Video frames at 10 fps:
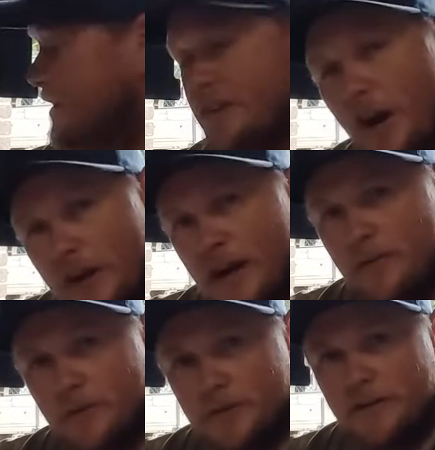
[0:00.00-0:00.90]
you don't
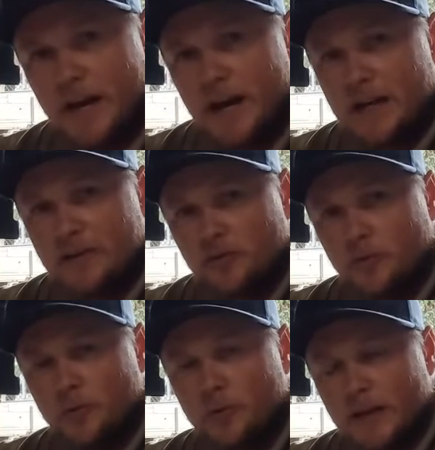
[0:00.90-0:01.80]
have a rib nut
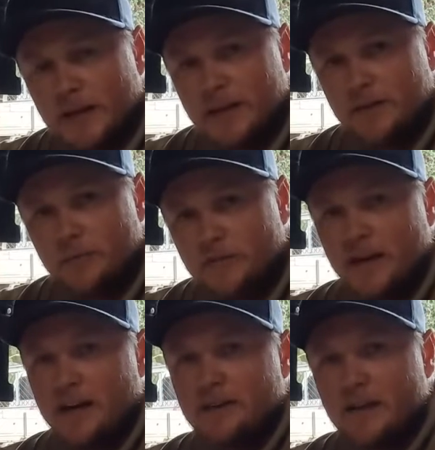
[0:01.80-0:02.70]
tool and rib
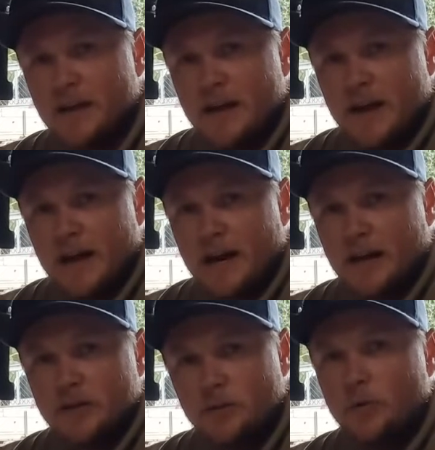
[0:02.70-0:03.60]
nuts,
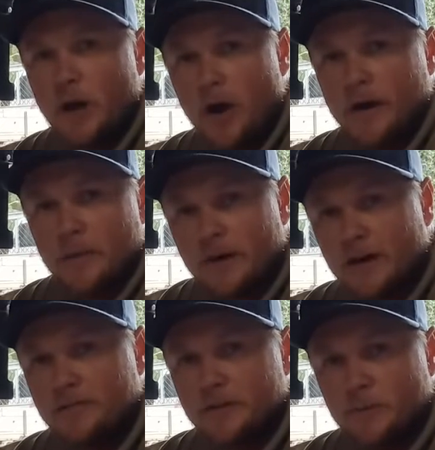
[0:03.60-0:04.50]
you will go and get one
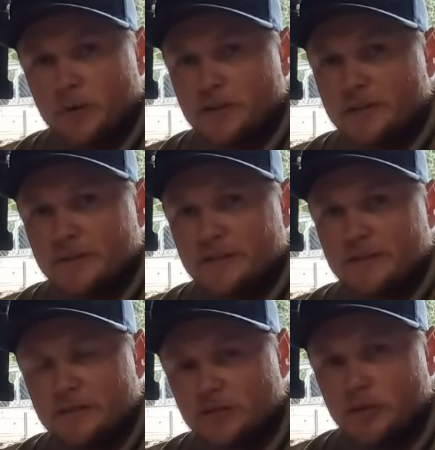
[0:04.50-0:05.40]
after watching this.
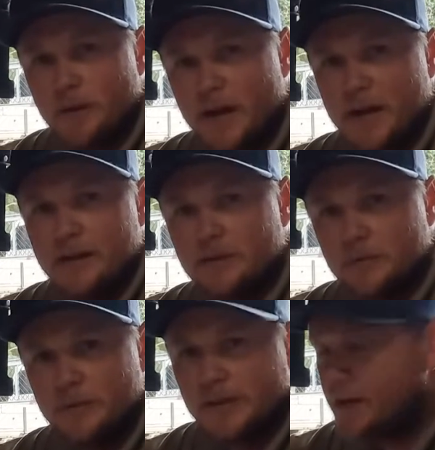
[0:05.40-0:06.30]
Super handy
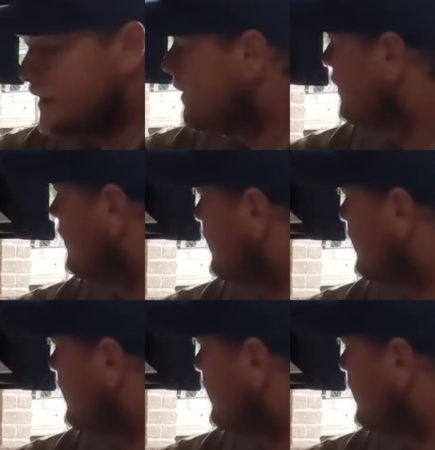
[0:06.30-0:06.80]
little bit of gear.